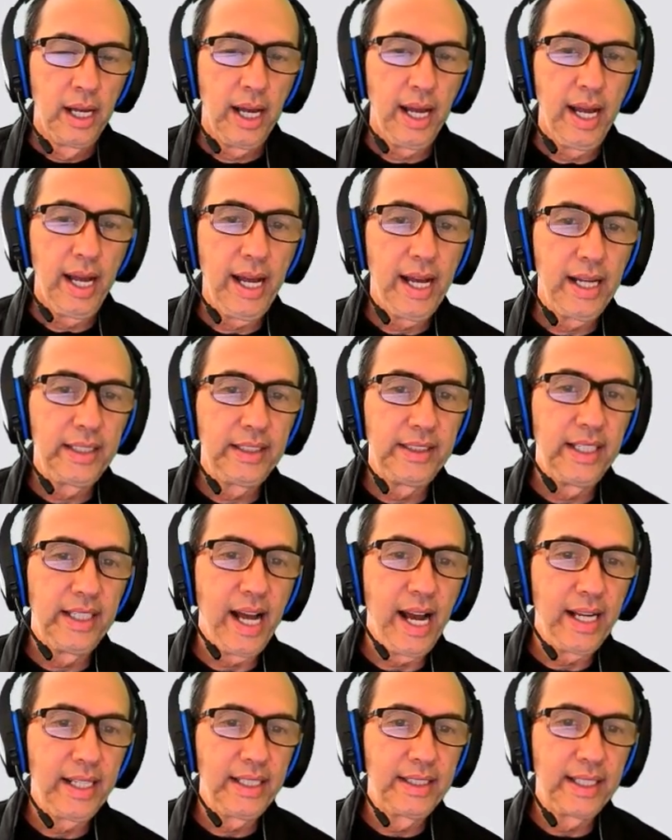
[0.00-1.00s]
And
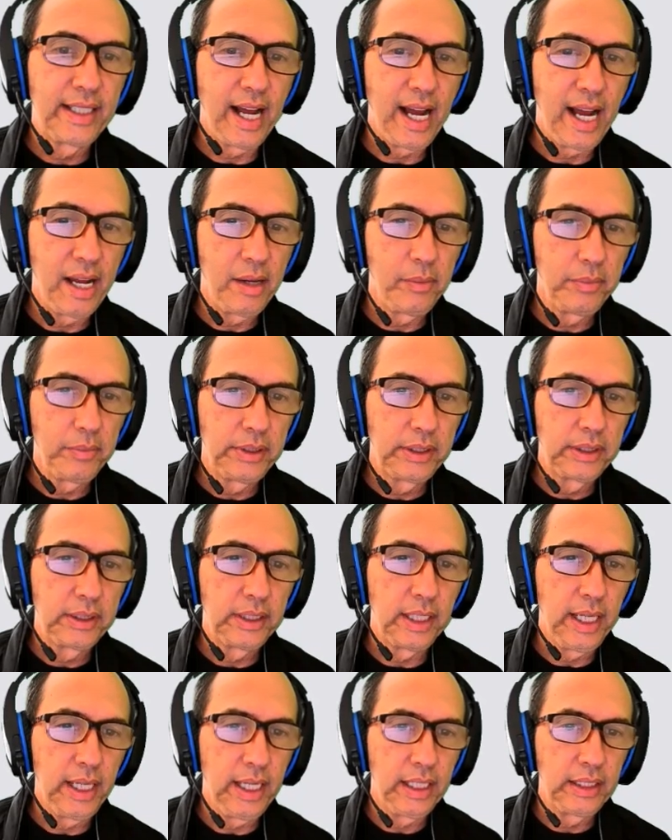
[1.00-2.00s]
9 times
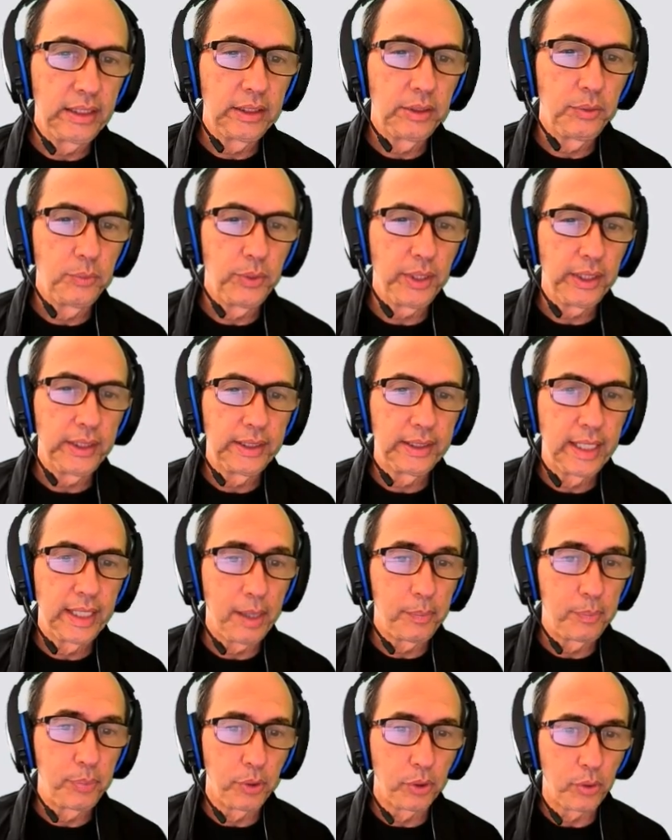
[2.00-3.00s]
its
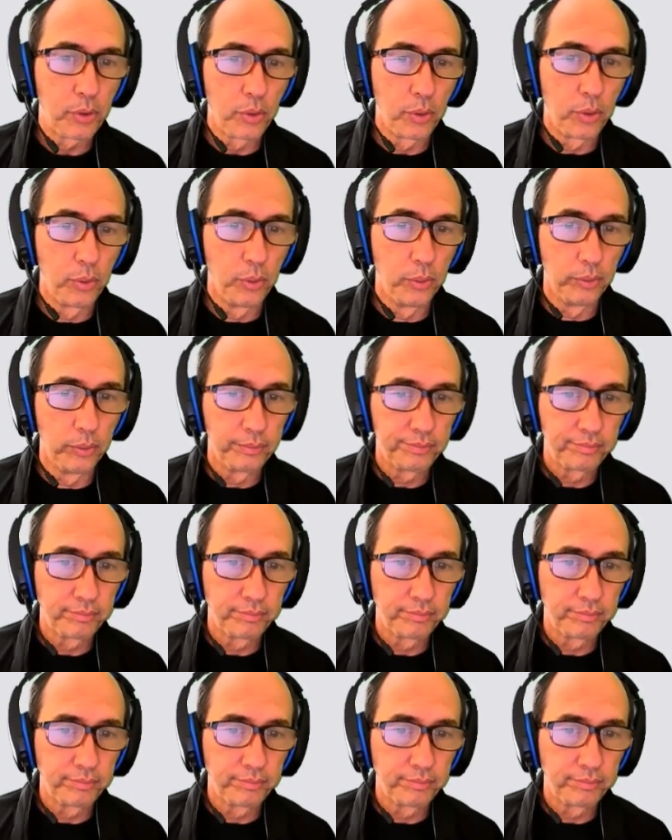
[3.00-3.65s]
reciprocal.